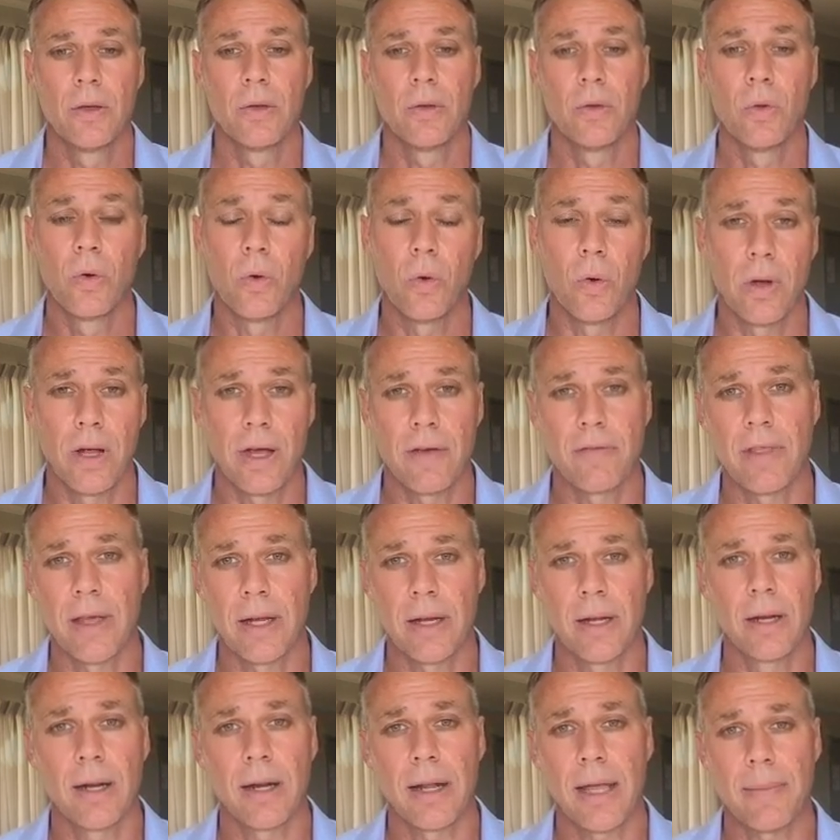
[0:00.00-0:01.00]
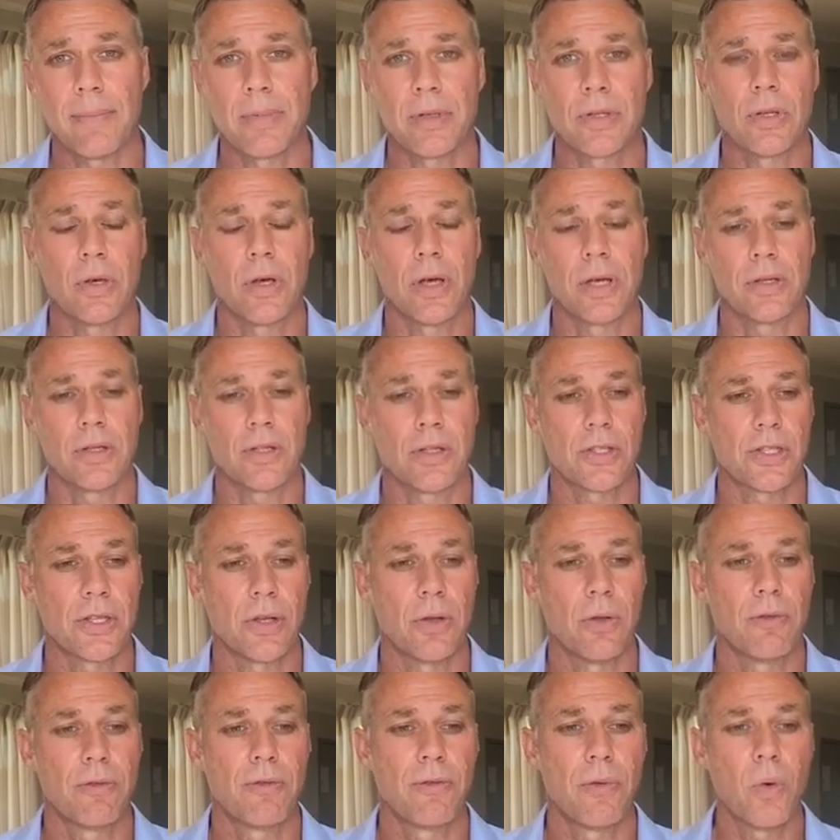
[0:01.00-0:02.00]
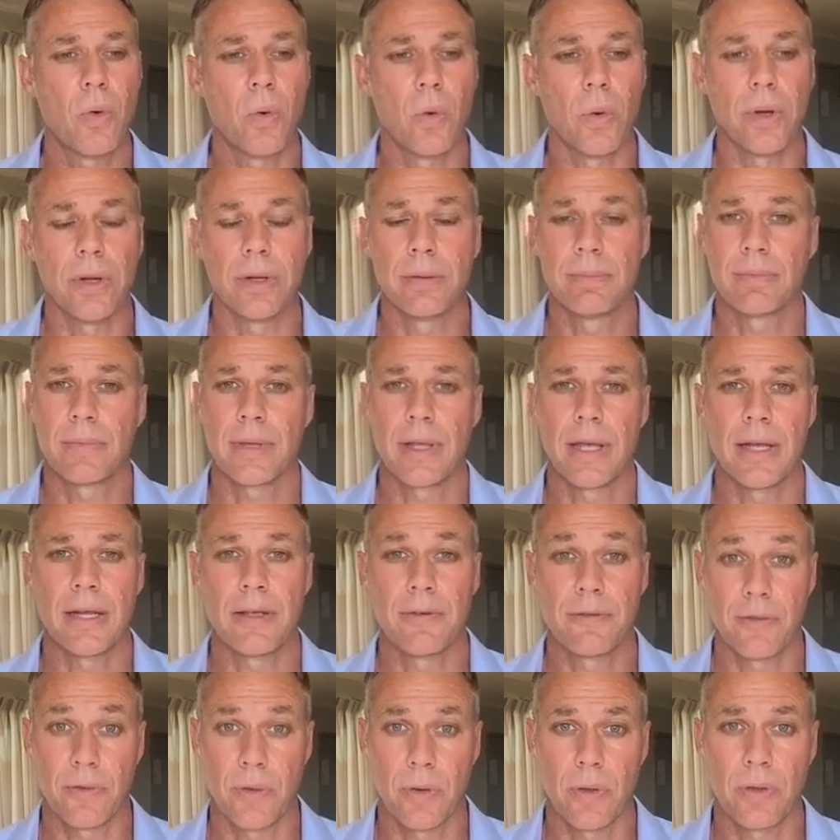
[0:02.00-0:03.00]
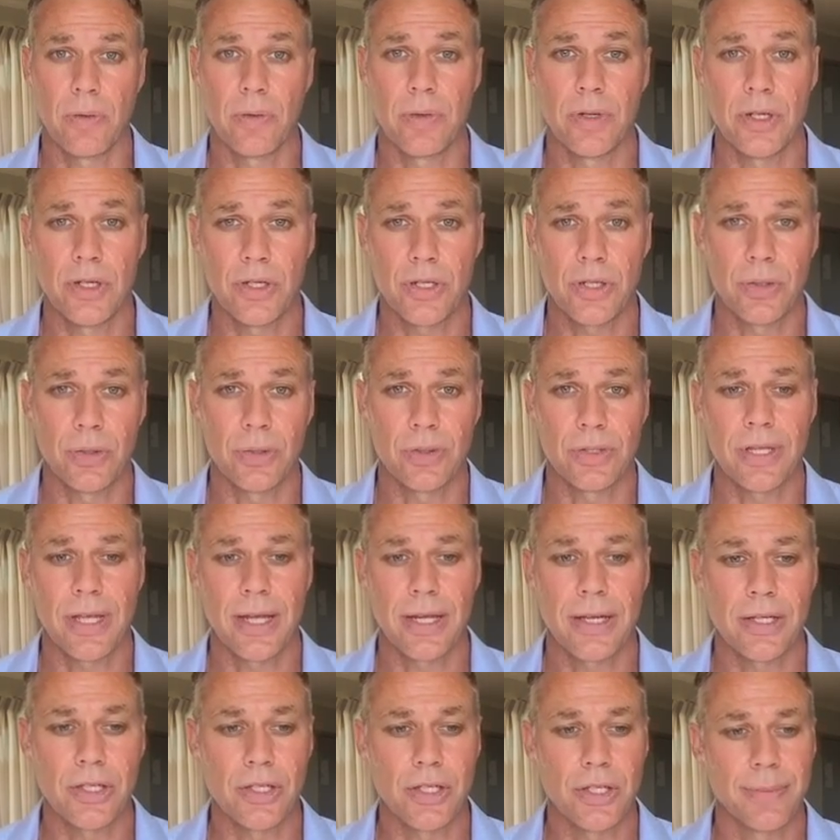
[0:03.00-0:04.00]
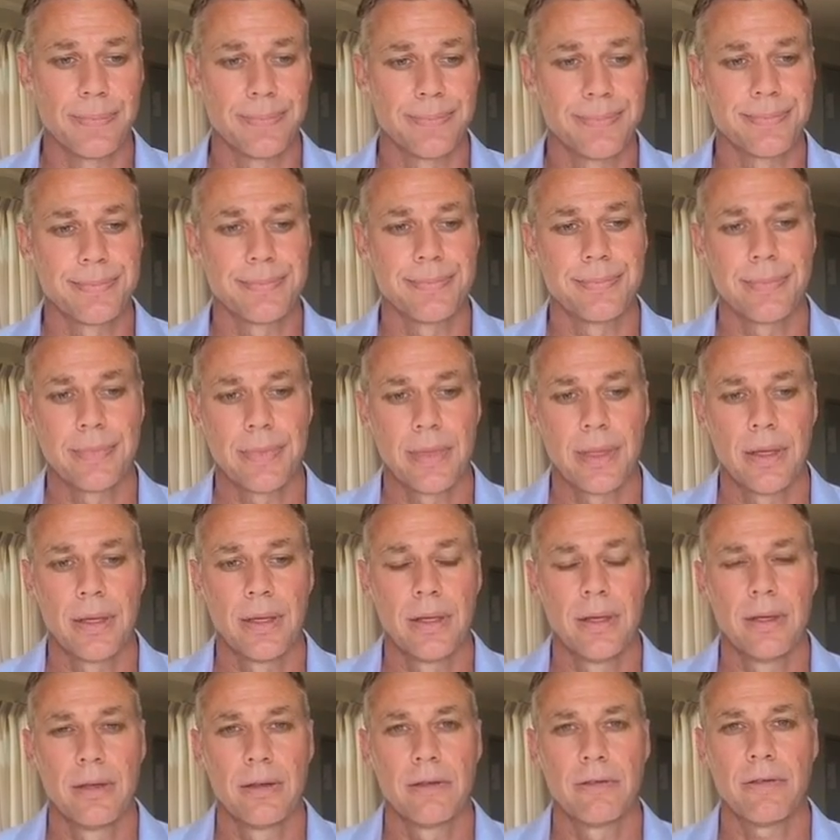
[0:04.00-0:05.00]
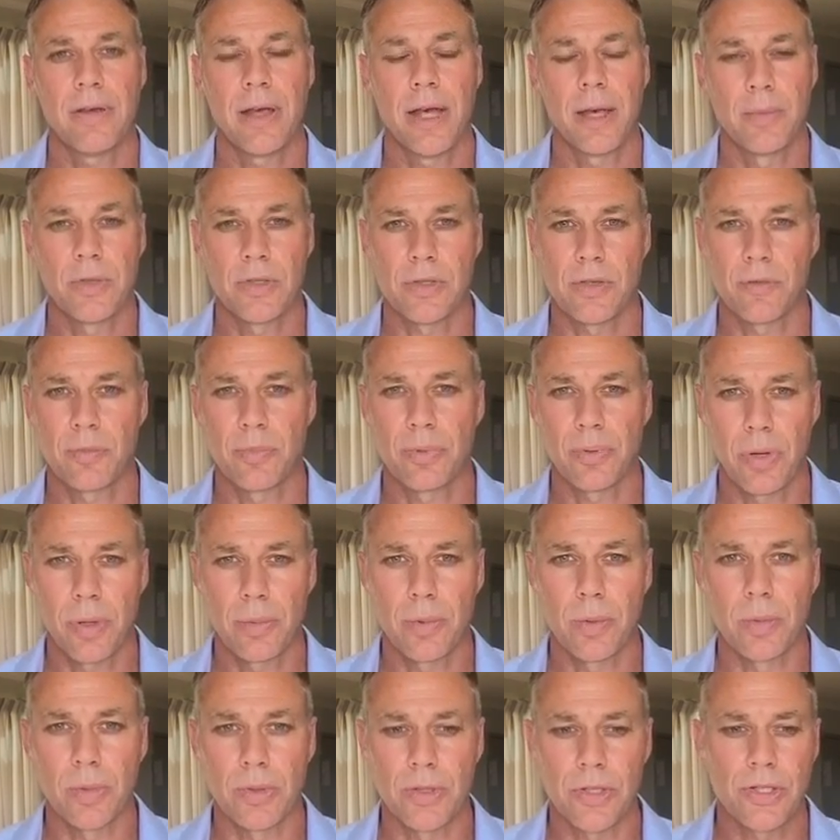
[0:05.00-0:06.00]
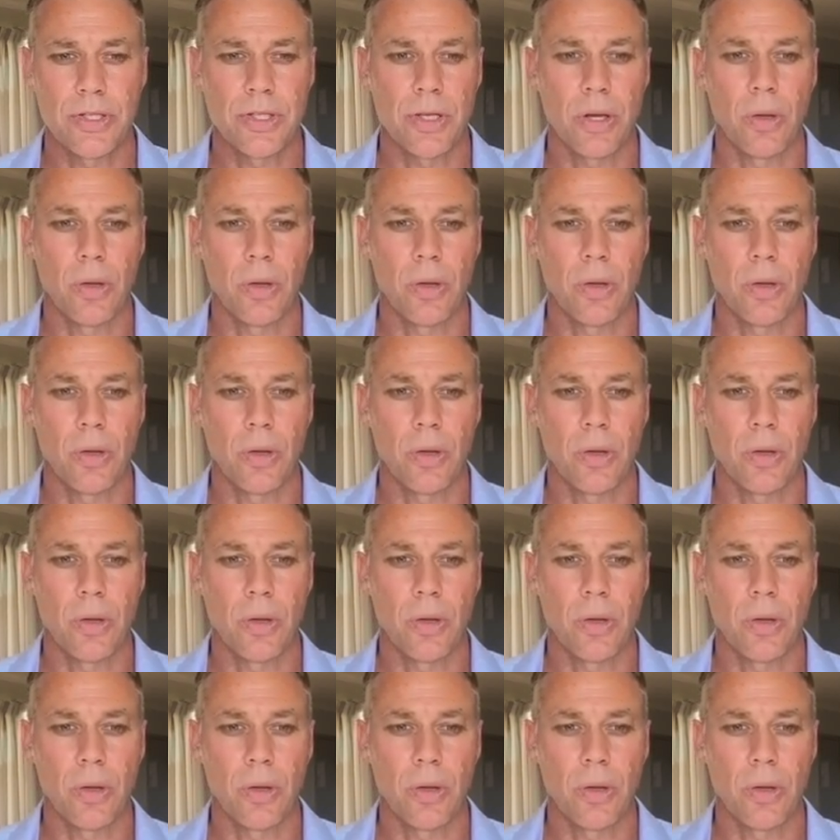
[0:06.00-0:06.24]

nor have they little appetite to sell forward any further additional tonnage. Farmers have probably